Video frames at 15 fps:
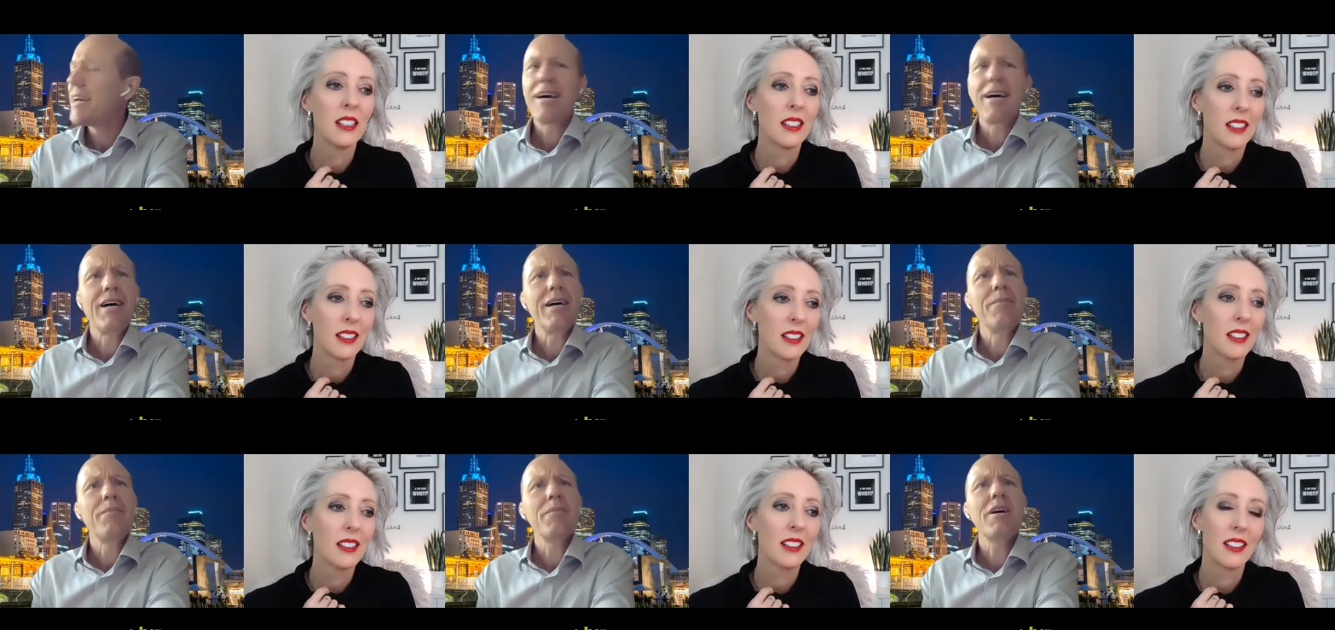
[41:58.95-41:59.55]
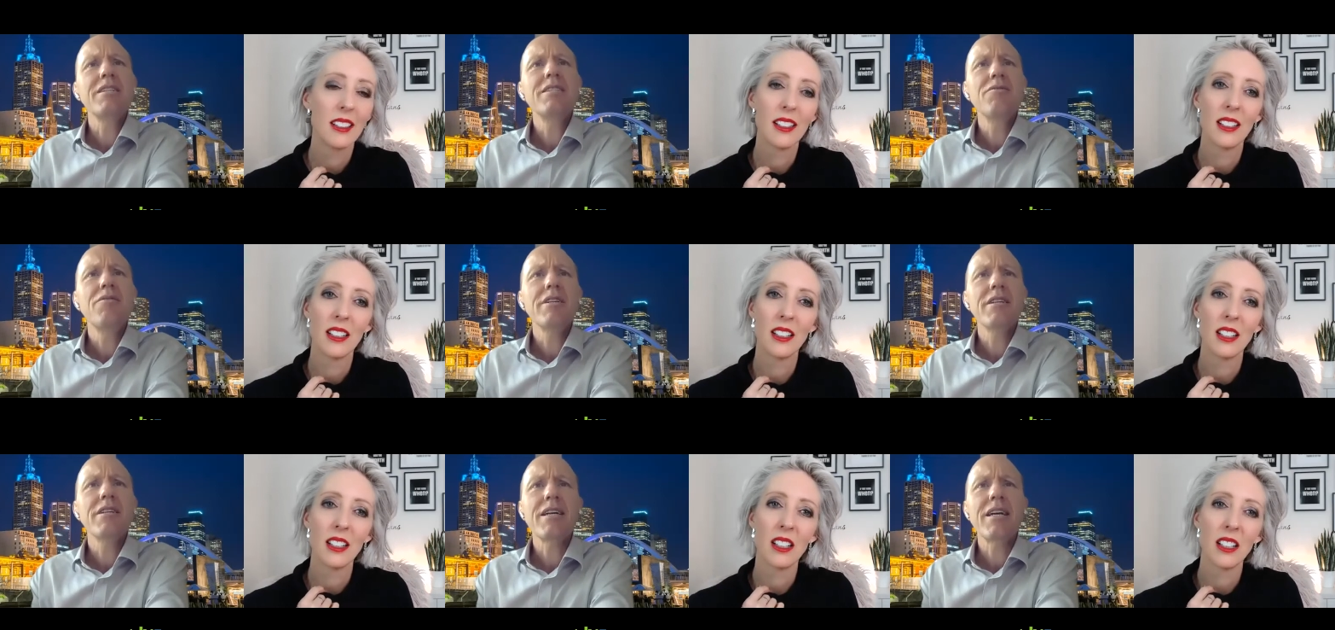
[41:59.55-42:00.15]
Speaker 1: Um, I did
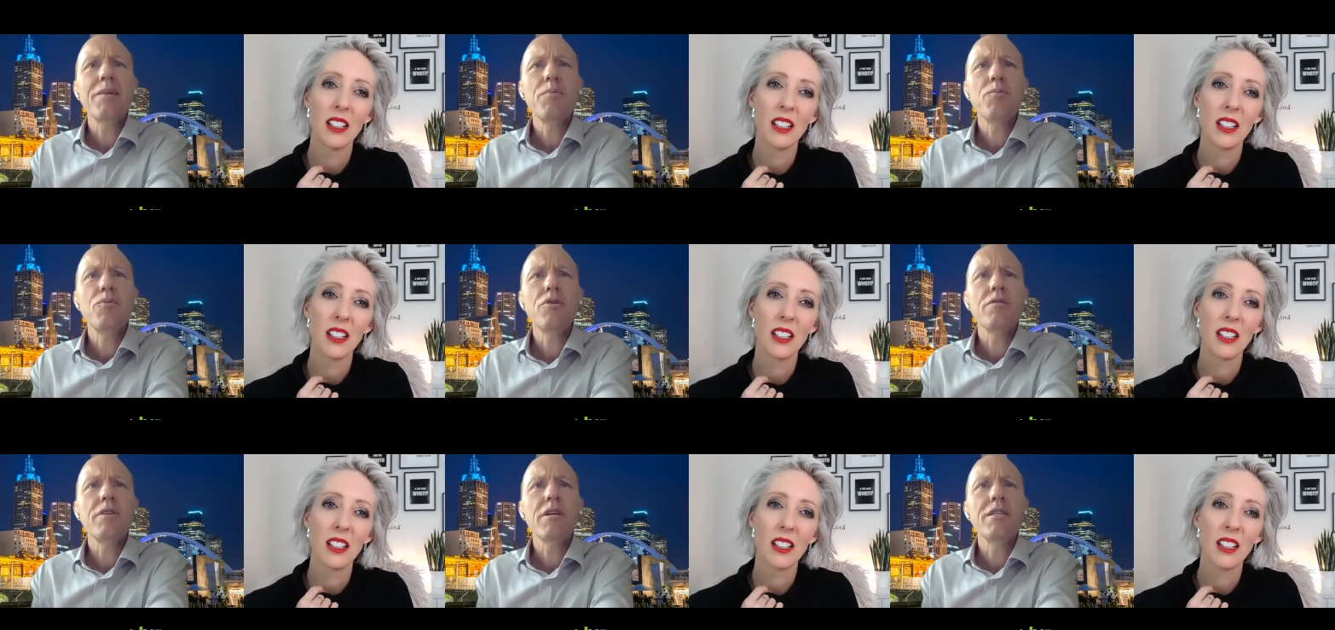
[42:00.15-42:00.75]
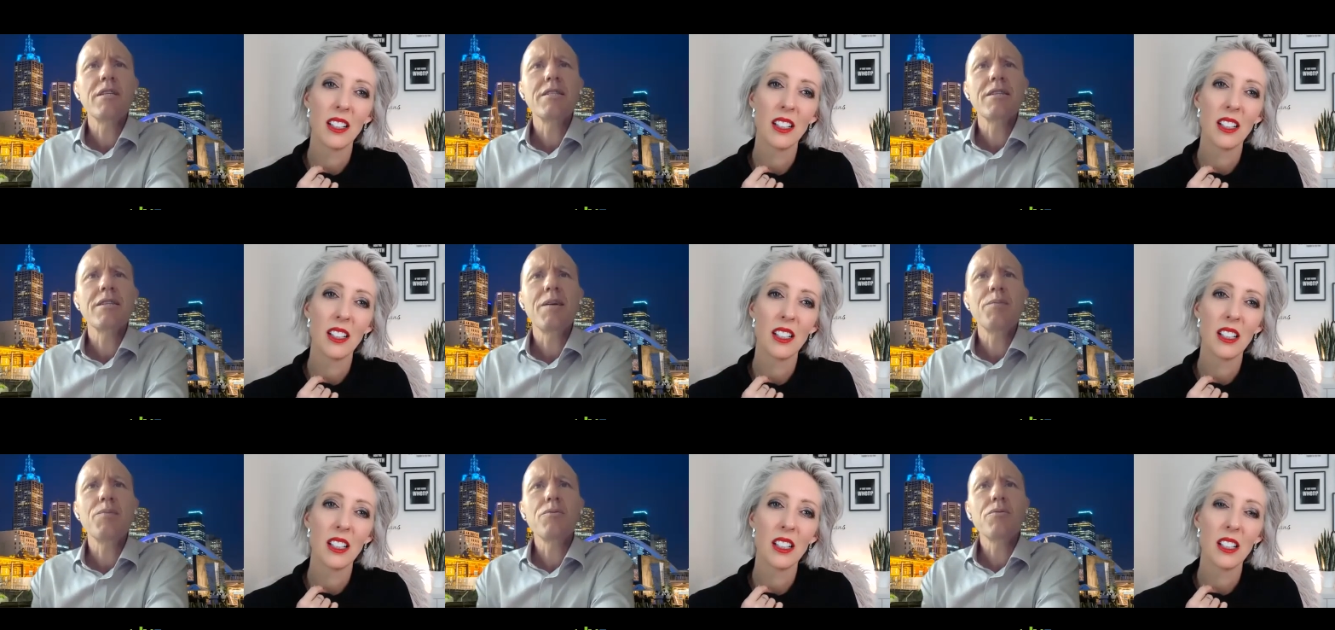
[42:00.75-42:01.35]
write down a couple more of these
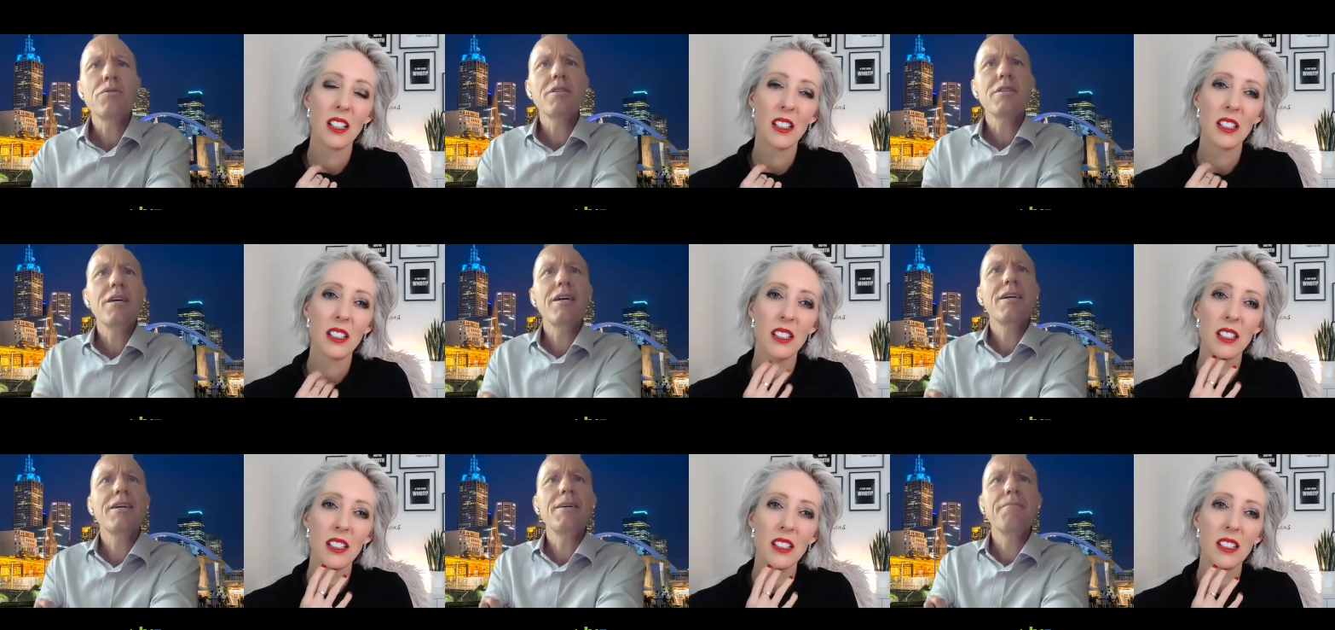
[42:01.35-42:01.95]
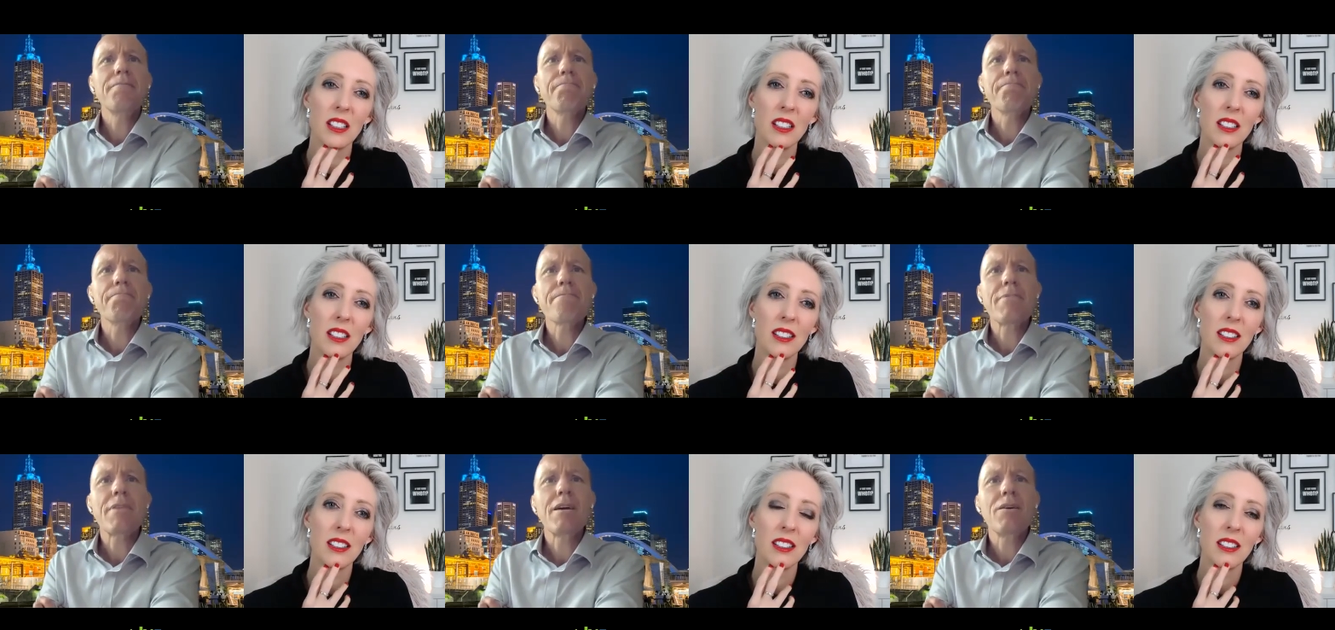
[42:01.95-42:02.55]
examples. Um,
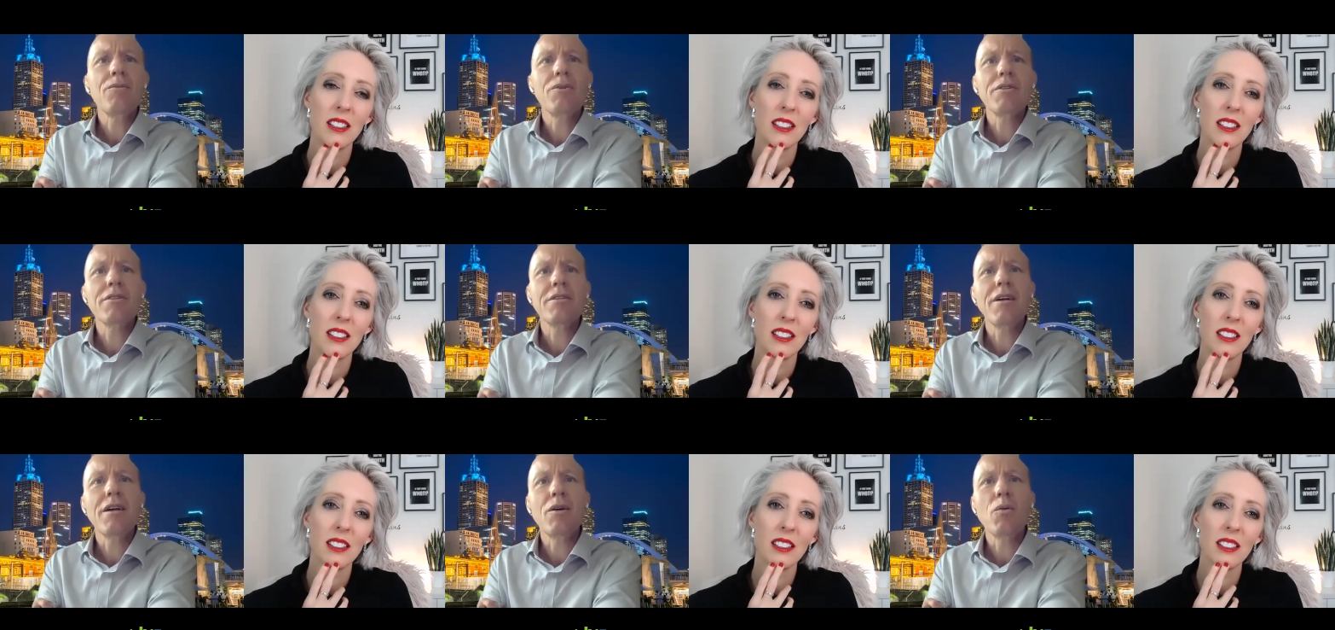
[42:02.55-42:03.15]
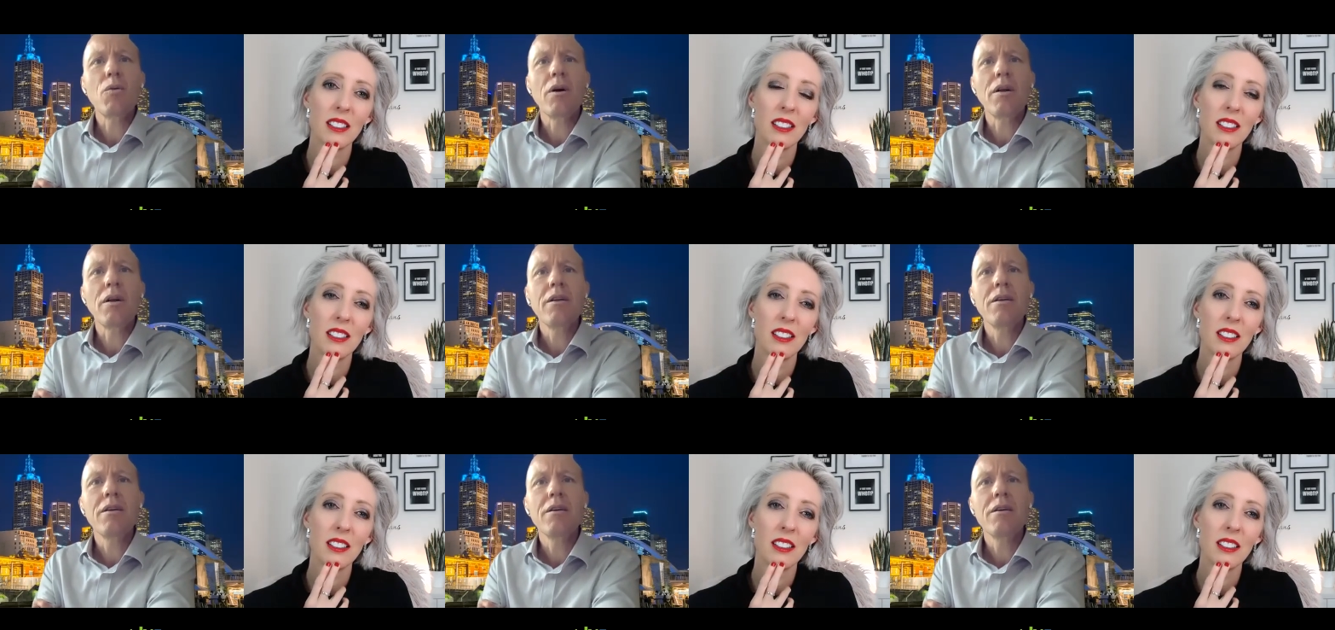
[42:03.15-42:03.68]
what's another one?